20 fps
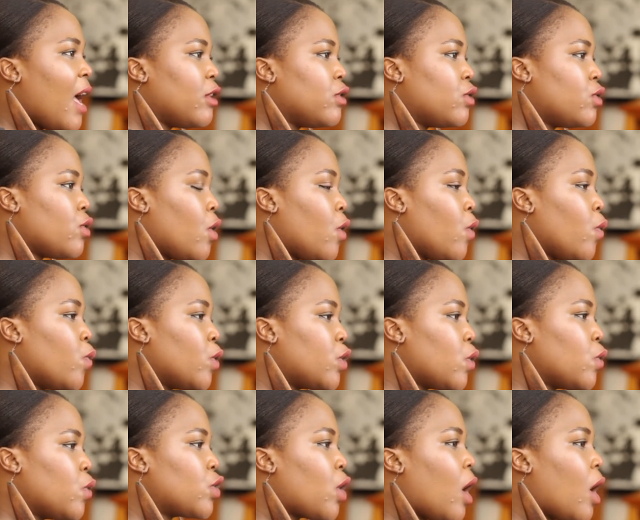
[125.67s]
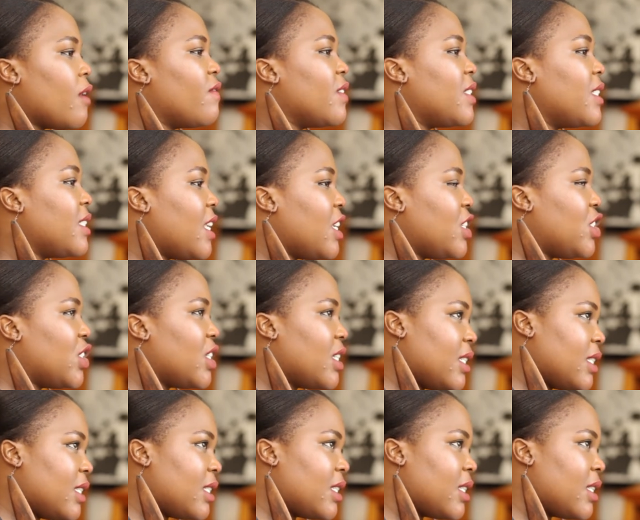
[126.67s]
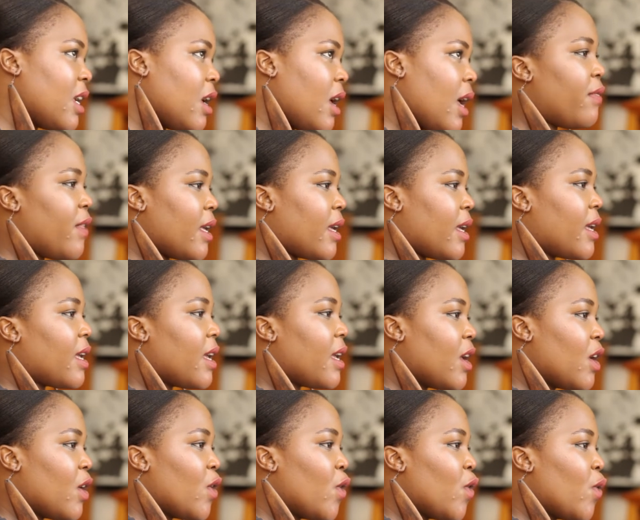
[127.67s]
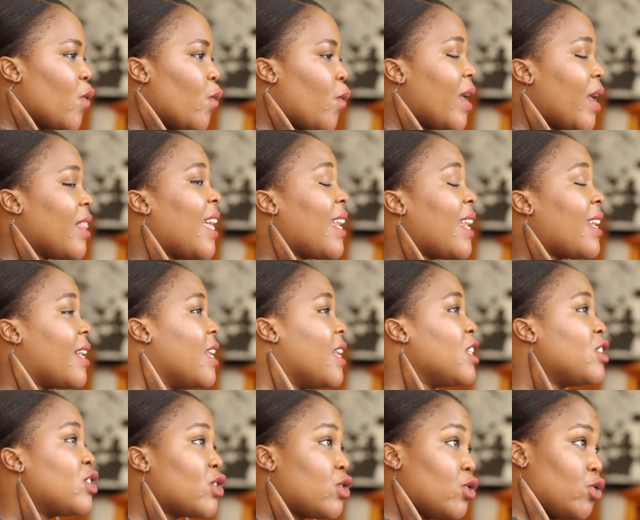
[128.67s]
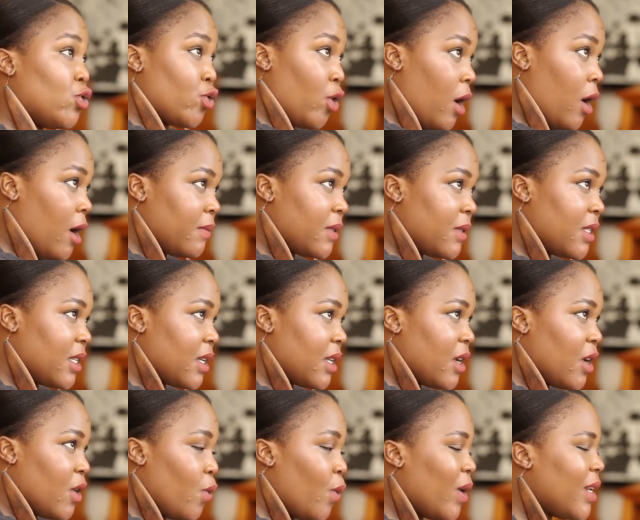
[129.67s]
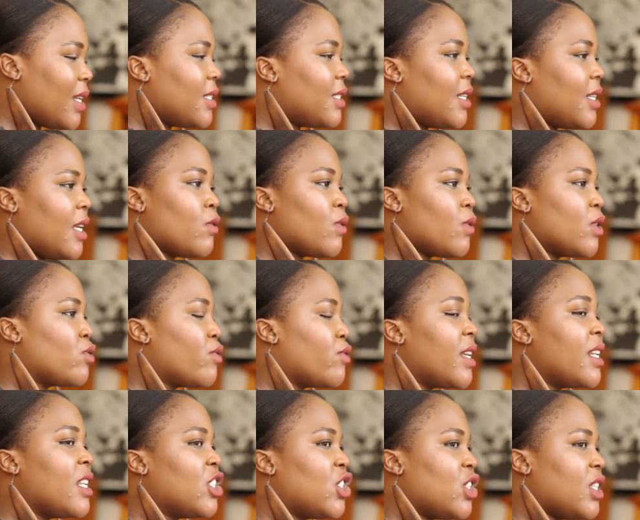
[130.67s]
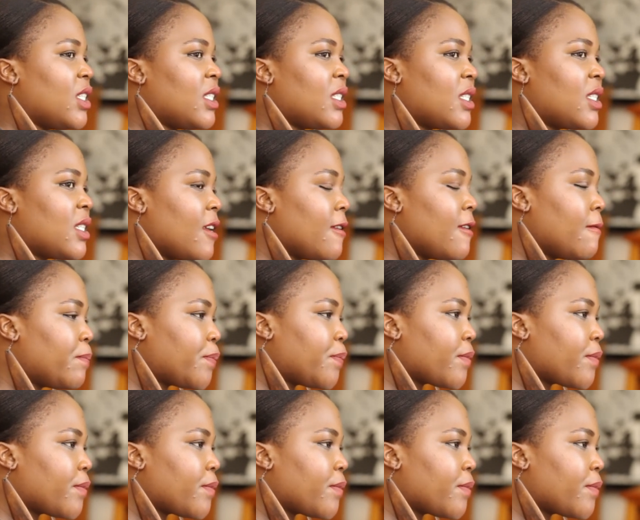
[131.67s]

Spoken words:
And so with those conversations, I think when that list dropped, what it did was really just